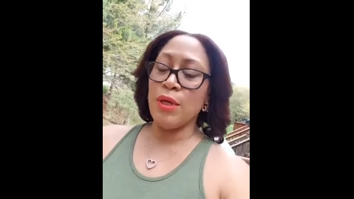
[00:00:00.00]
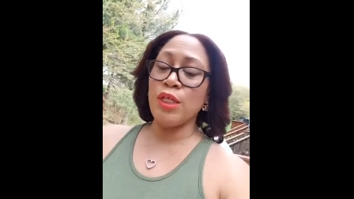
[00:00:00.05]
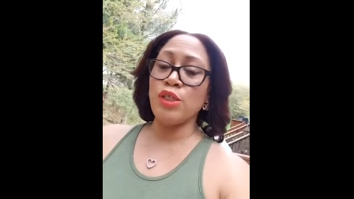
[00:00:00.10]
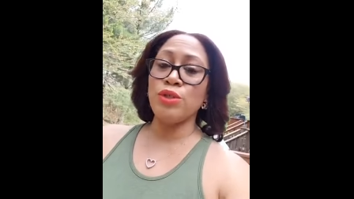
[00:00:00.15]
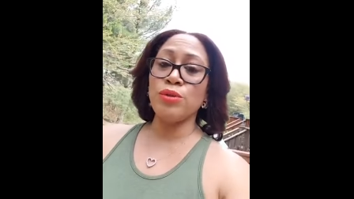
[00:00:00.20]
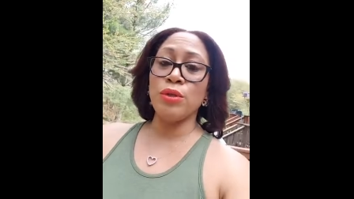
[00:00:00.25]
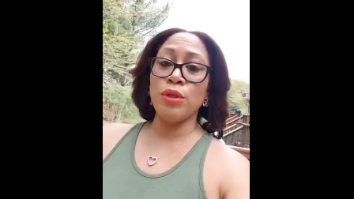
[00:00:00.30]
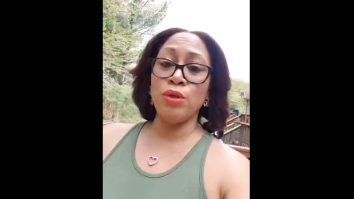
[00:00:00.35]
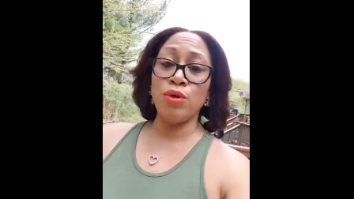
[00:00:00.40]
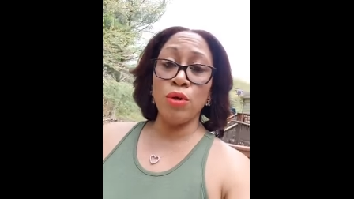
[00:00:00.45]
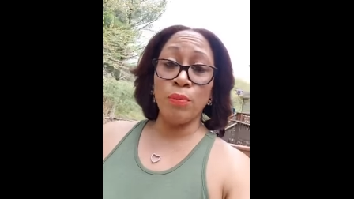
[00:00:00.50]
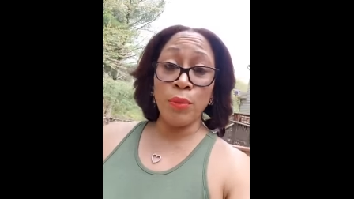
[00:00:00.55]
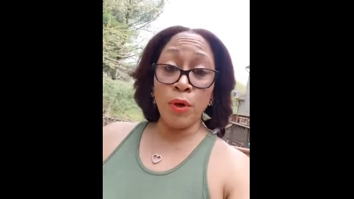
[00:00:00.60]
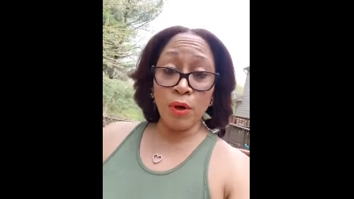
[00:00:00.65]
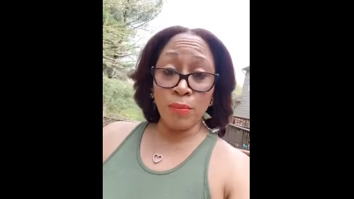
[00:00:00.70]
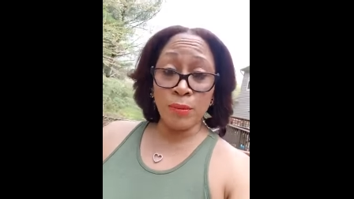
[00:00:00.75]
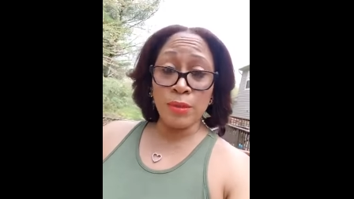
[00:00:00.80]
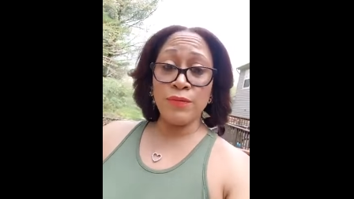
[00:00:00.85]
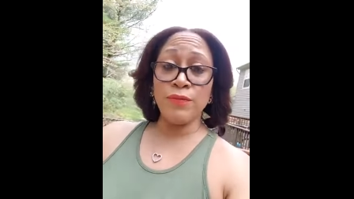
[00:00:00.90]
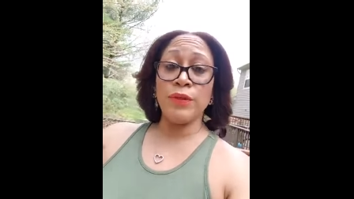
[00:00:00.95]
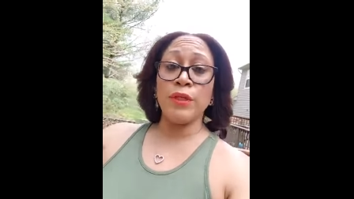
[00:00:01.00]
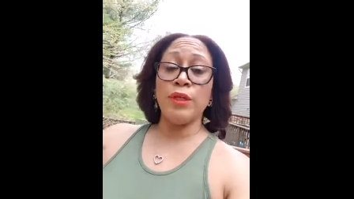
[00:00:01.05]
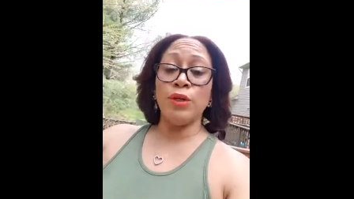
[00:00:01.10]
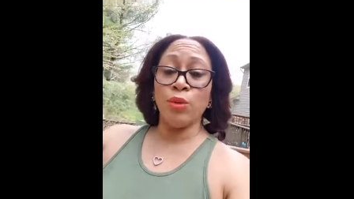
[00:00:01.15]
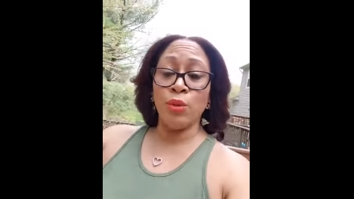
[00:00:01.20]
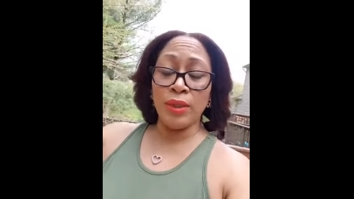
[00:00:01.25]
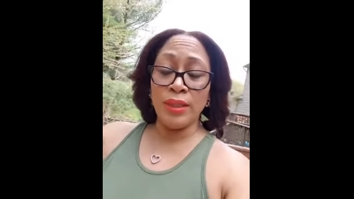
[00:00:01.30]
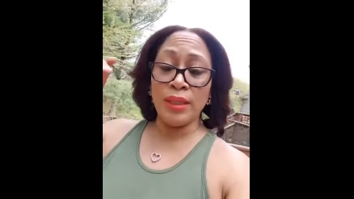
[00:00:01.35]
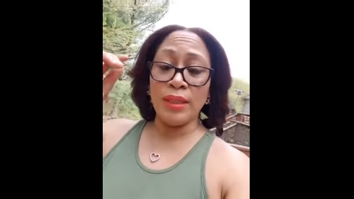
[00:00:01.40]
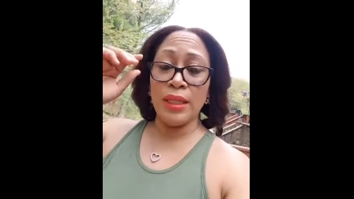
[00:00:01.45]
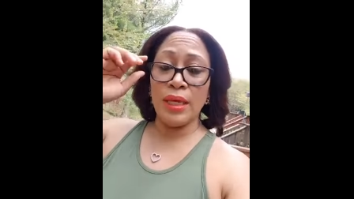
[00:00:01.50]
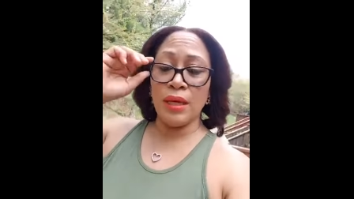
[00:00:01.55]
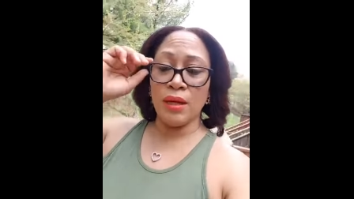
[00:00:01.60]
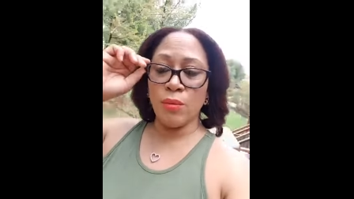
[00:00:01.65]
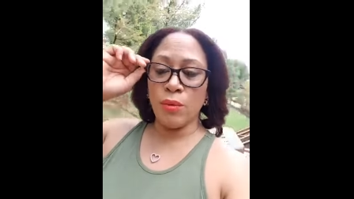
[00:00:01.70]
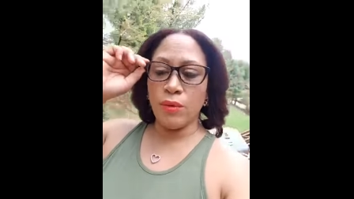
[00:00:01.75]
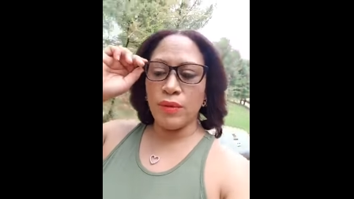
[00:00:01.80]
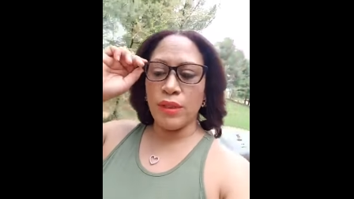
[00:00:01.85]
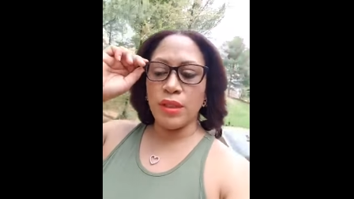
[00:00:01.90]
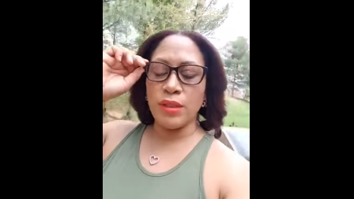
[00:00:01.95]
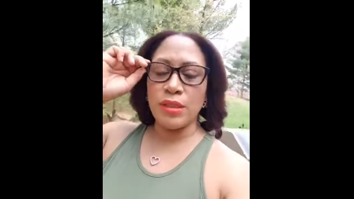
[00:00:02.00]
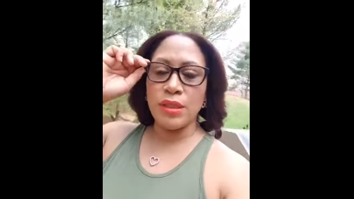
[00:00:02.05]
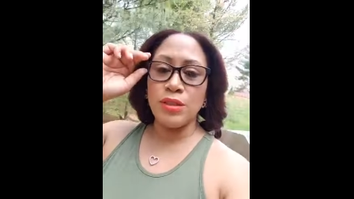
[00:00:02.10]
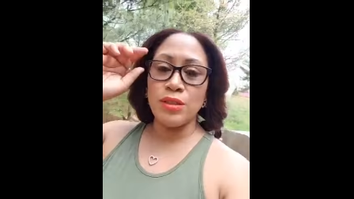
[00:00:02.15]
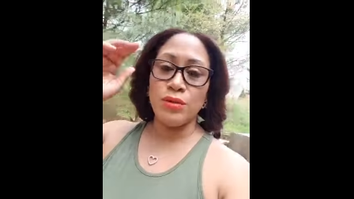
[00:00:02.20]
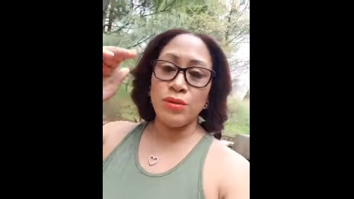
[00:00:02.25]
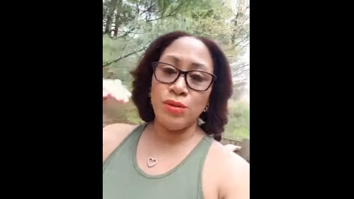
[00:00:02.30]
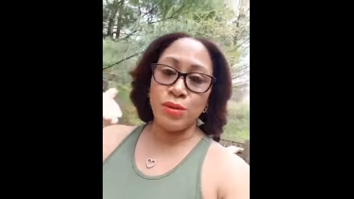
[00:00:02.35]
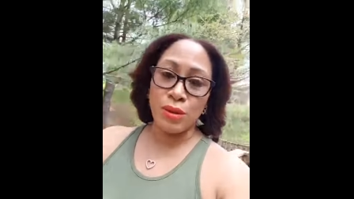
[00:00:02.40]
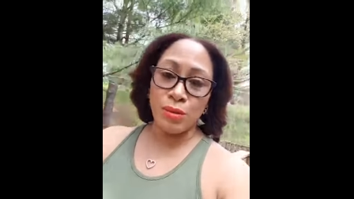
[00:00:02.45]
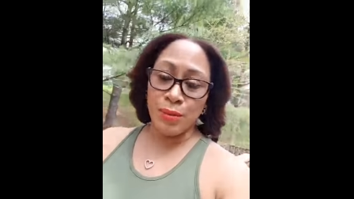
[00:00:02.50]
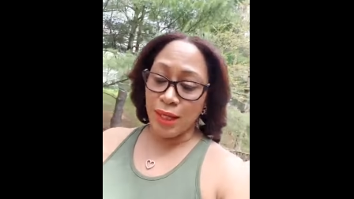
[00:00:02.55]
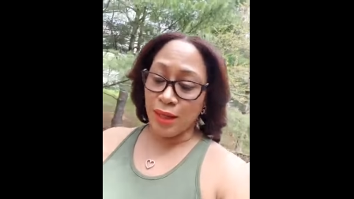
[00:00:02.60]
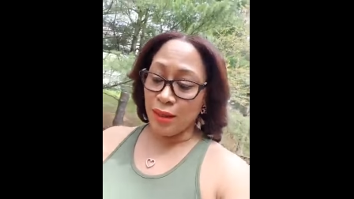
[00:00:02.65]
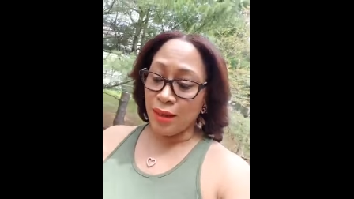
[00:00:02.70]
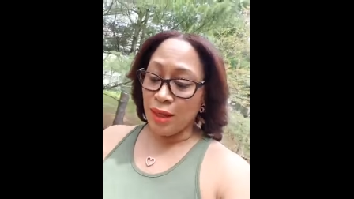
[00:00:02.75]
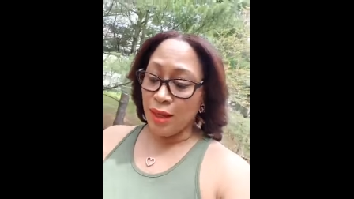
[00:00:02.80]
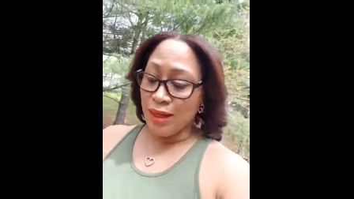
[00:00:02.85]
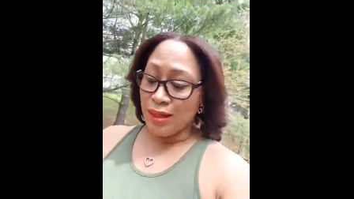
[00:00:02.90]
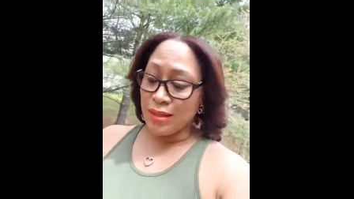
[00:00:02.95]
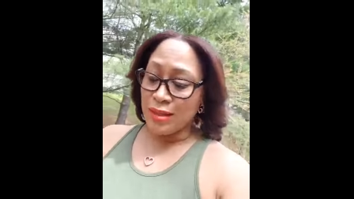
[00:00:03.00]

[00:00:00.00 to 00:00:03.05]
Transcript: make sure that you're purposefully going in there with the intention of going to bed.